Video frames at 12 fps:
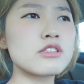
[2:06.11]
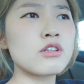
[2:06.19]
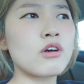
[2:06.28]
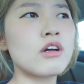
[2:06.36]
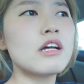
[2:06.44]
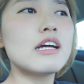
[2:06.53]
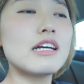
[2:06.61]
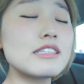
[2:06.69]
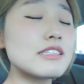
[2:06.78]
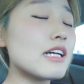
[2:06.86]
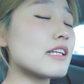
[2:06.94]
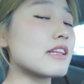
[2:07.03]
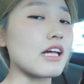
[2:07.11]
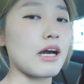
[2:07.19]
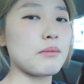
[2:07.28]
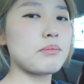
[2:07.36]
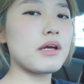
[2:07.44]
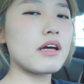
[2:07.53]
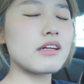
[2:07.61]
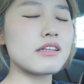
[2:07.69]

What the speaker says: so it's not that bad.